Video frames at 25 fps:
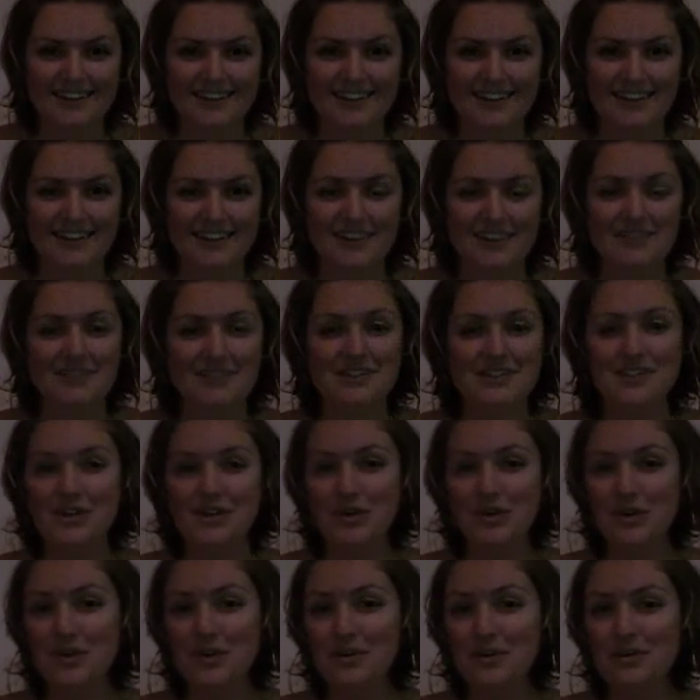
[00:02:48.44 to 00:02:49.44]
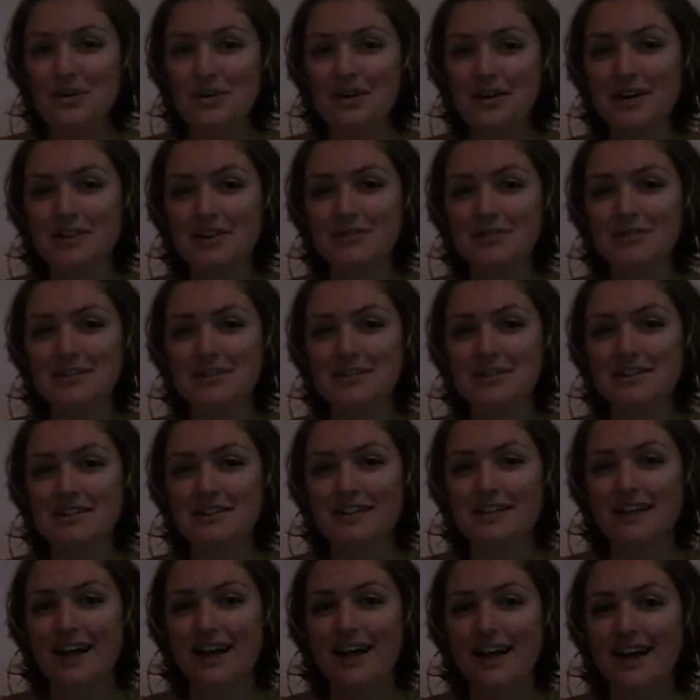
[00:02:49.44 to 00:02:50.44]
If this whole world was
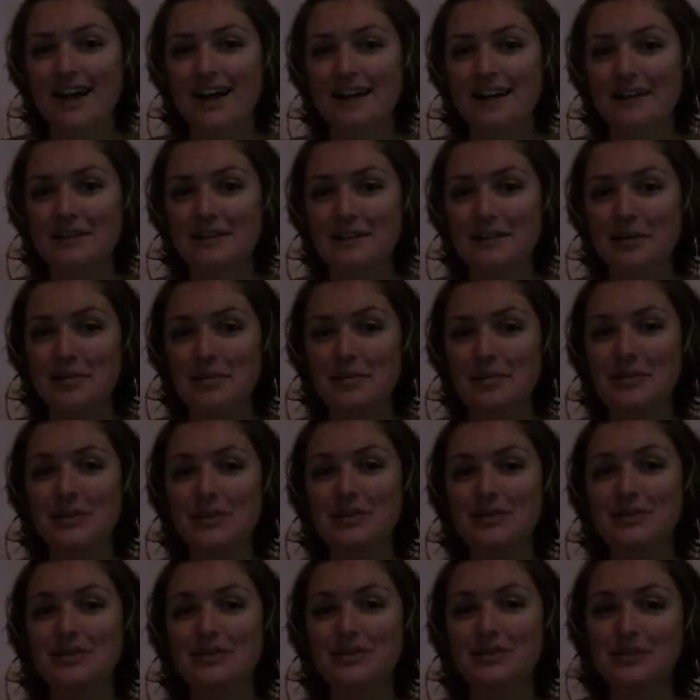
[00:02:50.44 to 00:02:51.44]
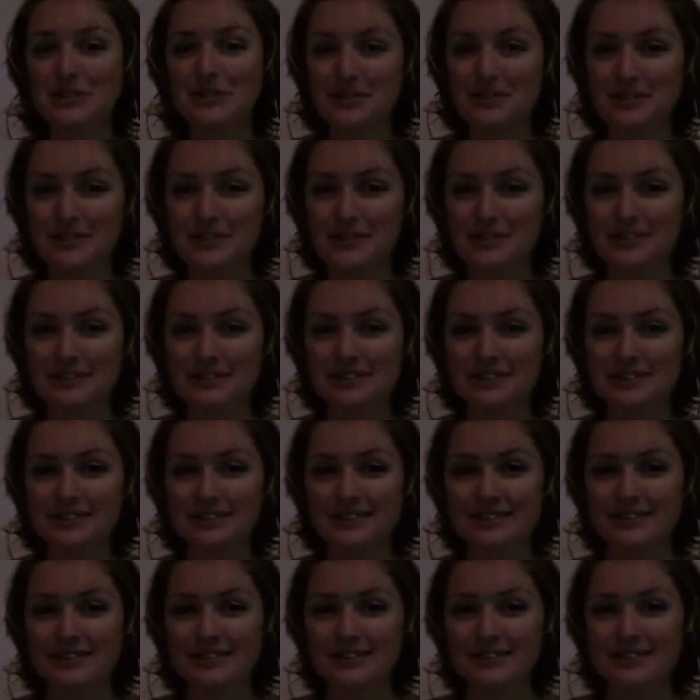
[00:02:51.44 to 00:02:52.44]
reliant upon you
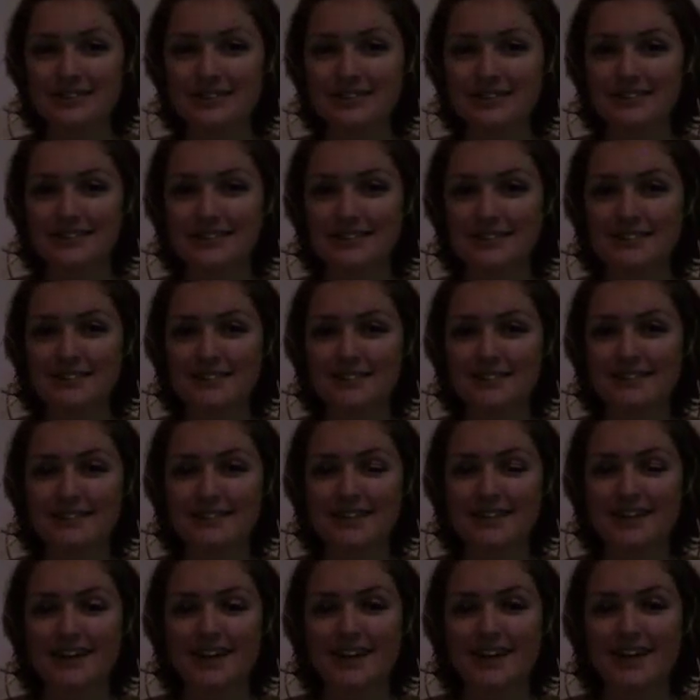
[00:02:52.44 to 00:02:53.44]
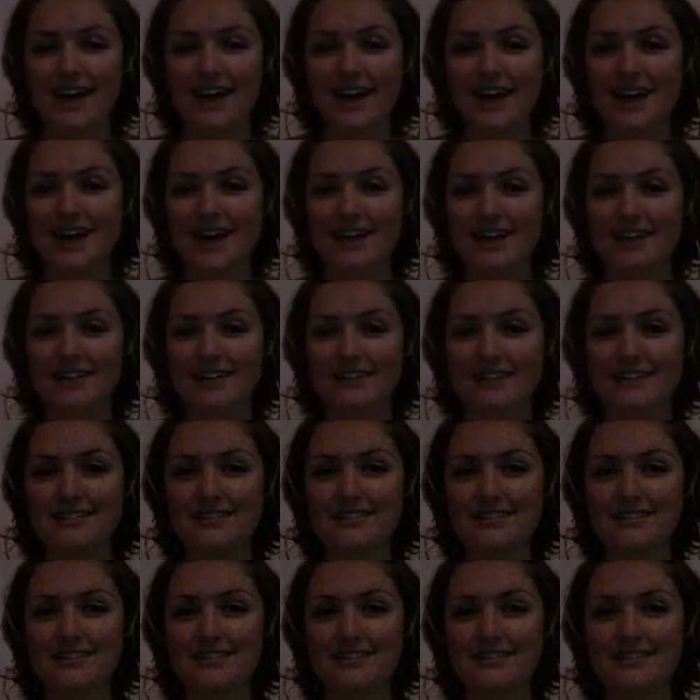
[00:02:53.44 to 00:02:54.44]
and how
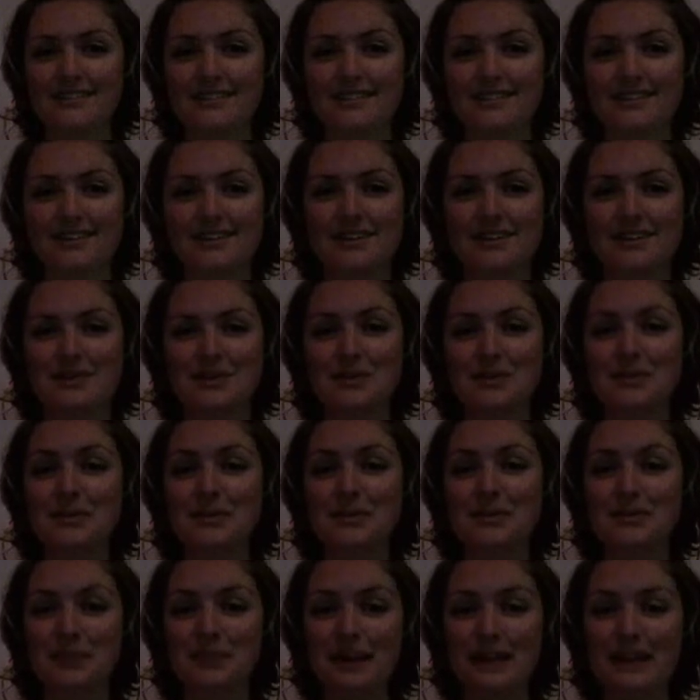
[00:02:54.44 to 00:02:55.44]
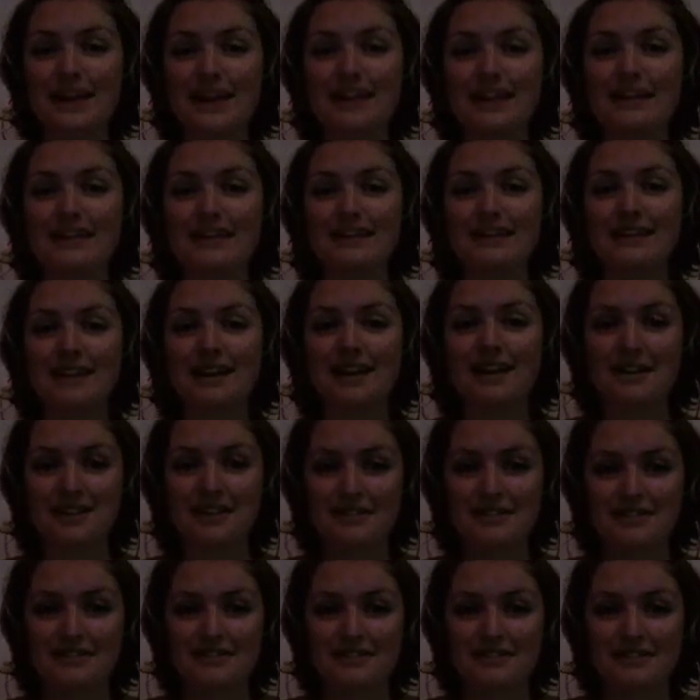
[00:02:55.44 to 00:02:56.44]
you were being
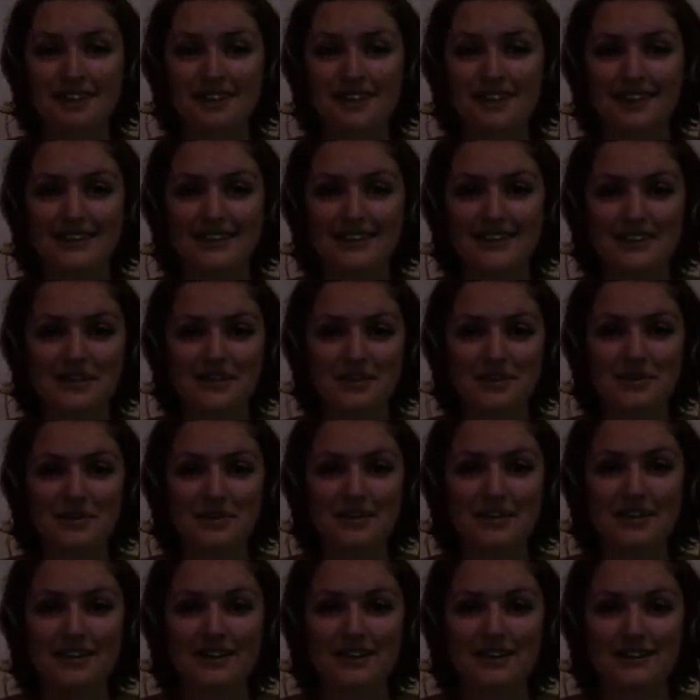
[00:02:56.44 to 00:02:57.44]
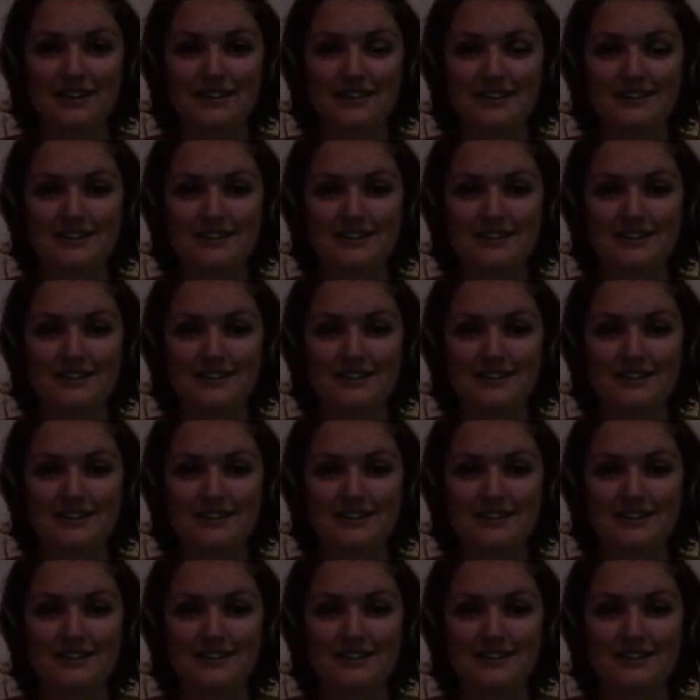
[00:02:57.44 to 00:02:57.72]
love in this world,